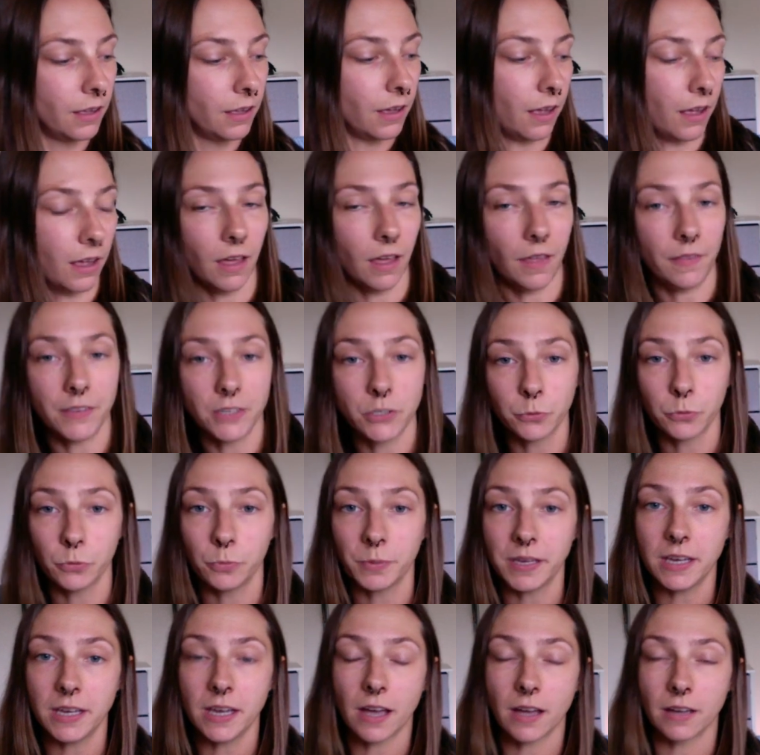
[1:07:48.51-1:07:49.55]
Uh, this will
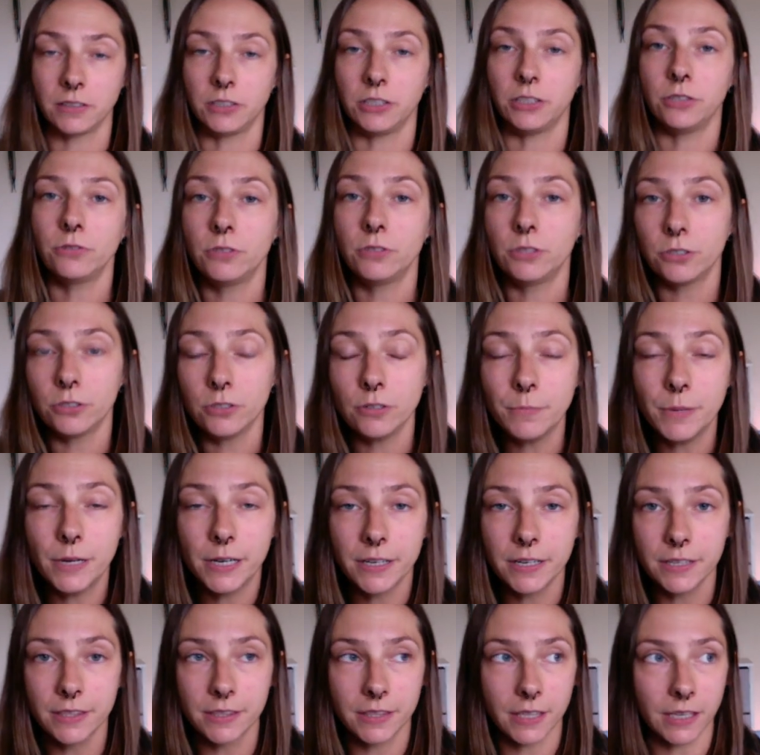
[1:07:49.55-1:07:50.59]
be on YouTube.
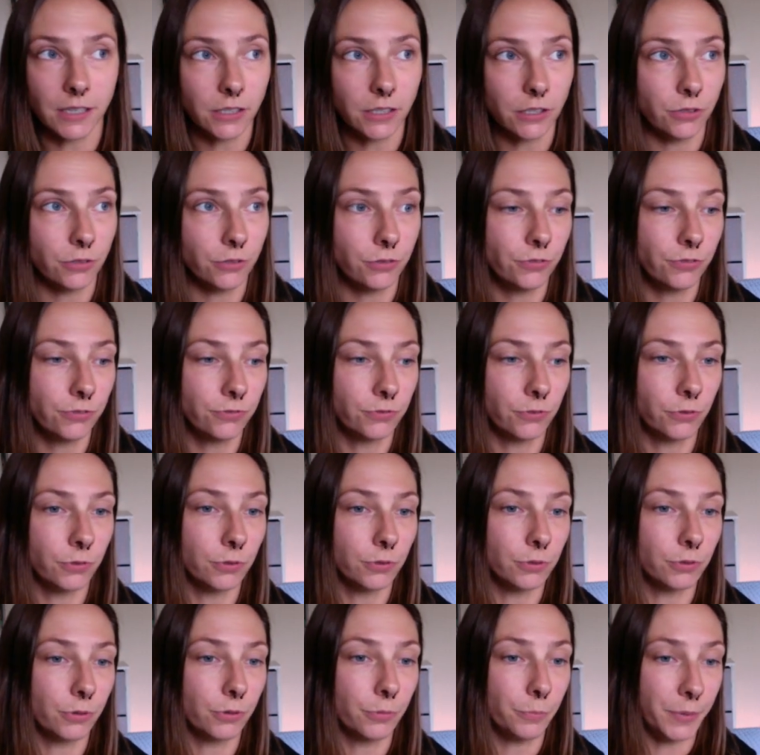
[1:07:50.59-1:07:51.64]
Thank you
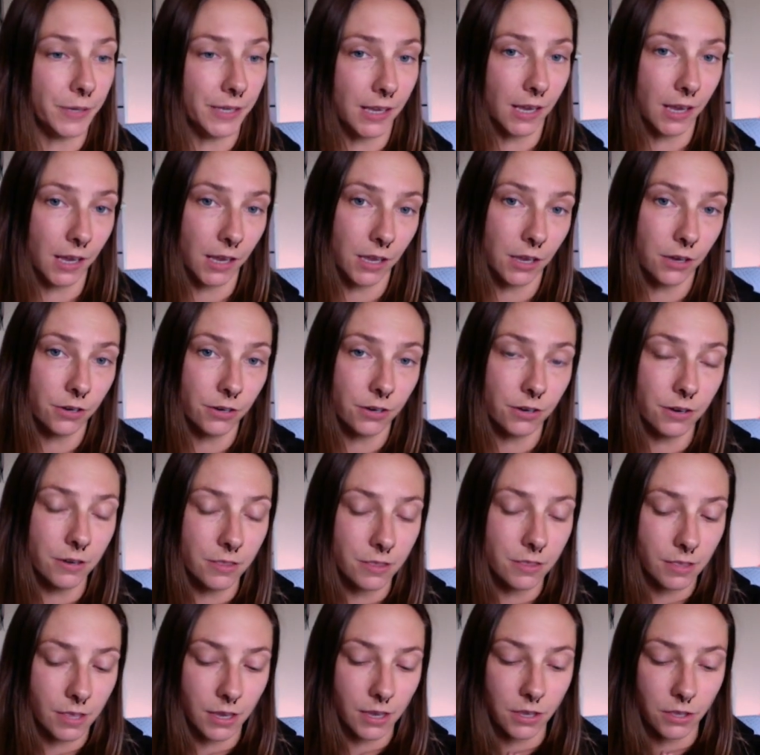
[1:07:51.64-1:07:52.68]
for being here.
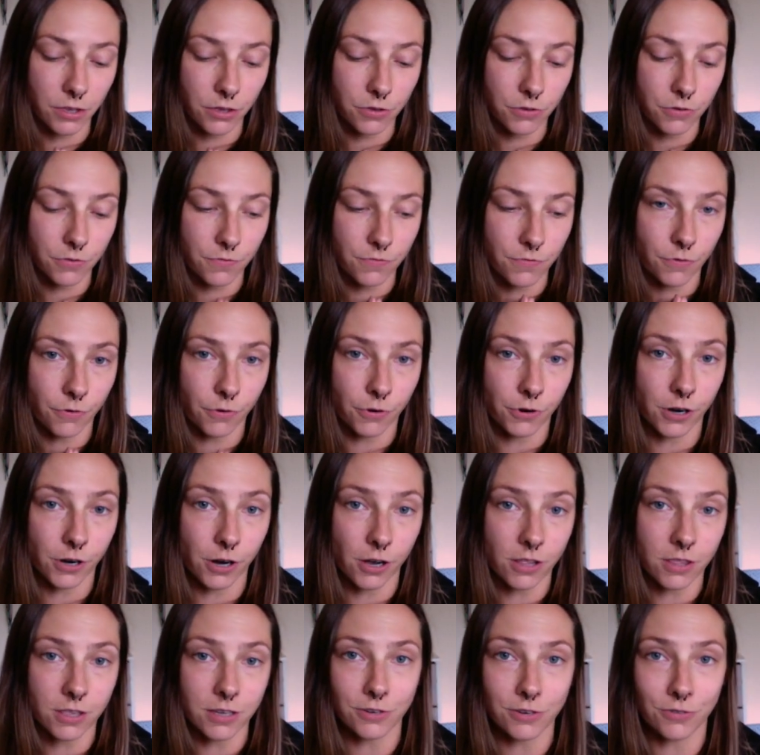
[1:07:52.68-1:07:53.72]
Thank you for
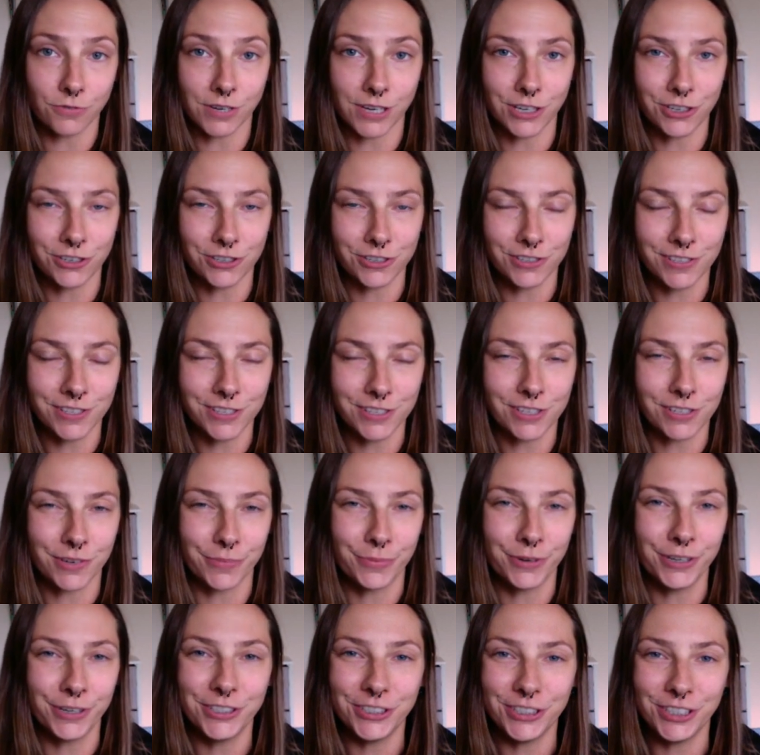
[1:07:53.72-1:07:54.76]
all the donations. They're
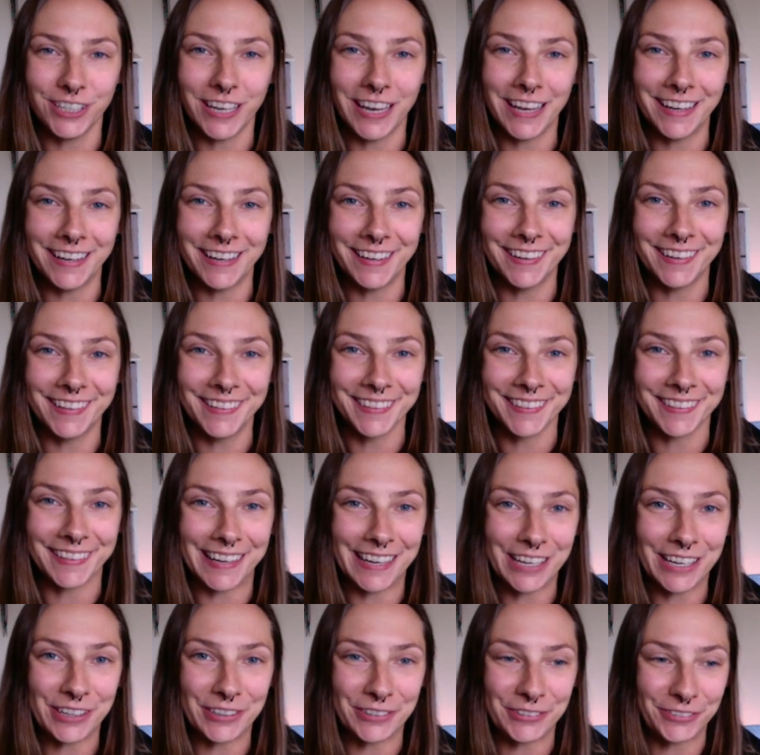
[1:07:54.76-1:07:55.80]
appreciated.
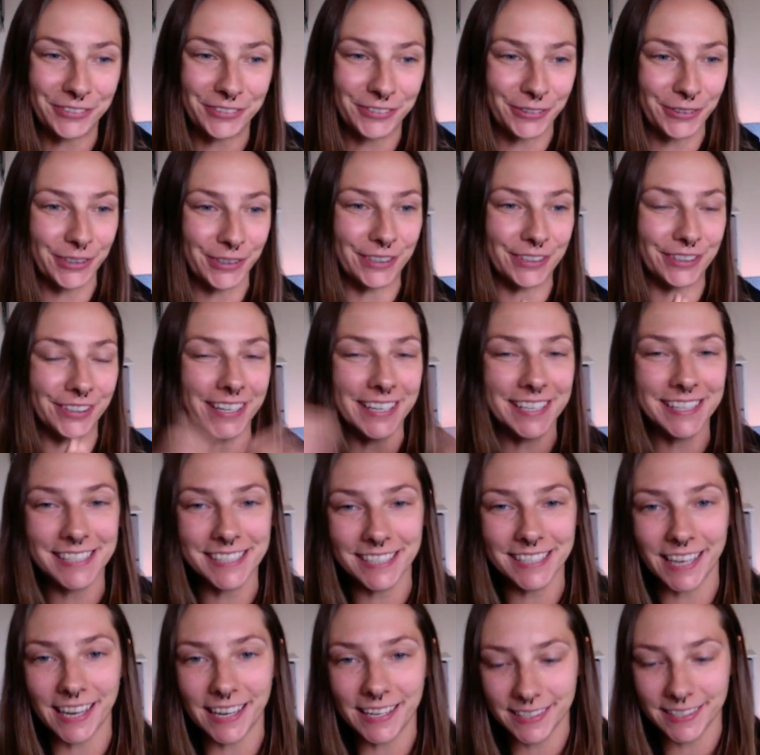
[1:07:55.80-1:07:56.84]
Thank you for your
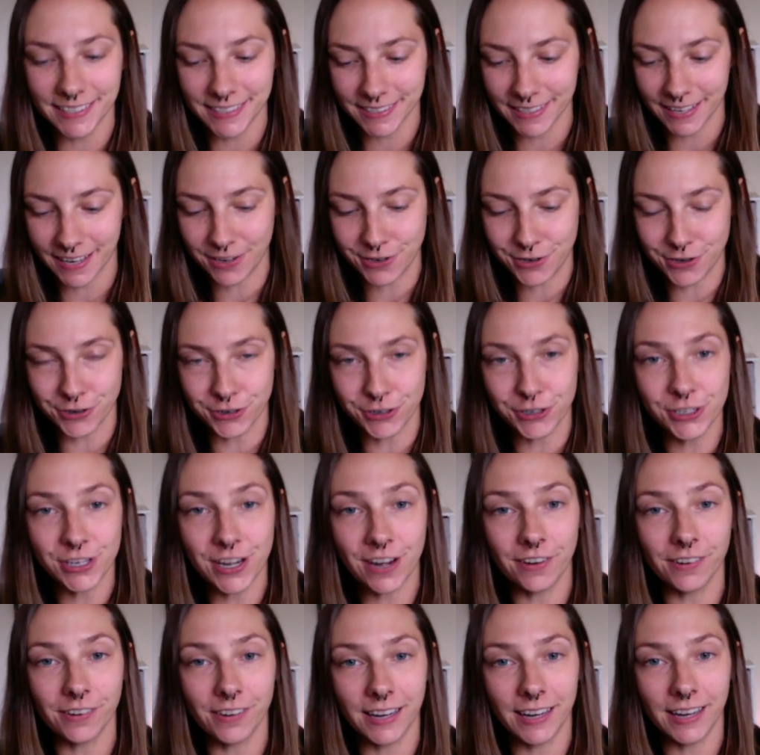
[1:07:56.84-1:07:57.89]
insights and your
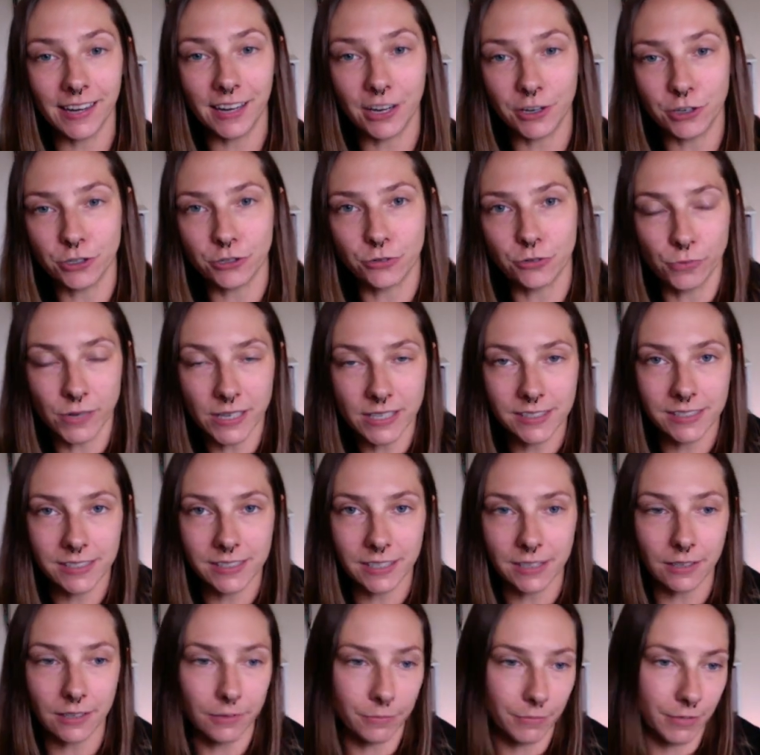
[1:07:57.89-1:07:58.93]
sharing and your
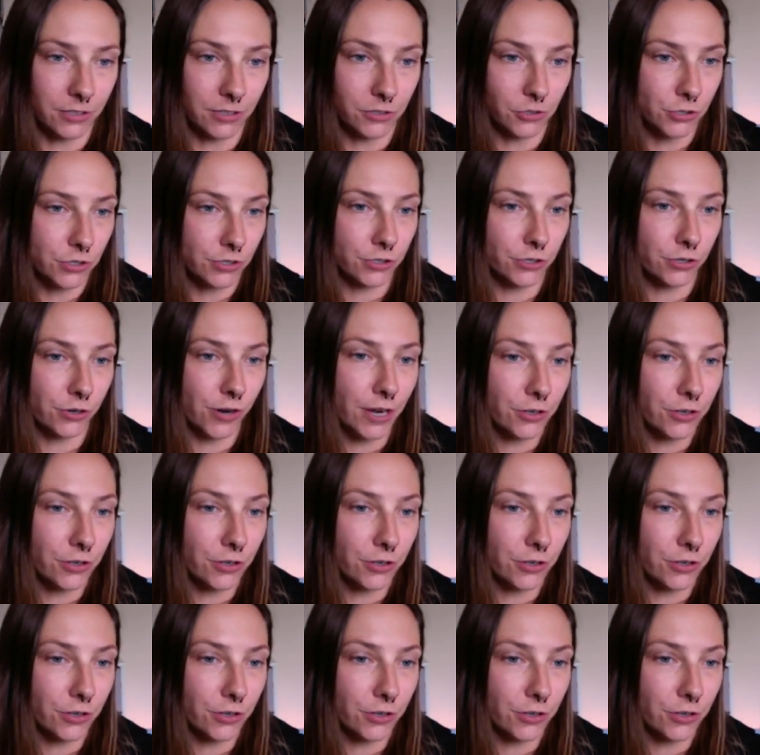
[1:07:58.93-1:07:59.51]
wisdom and just your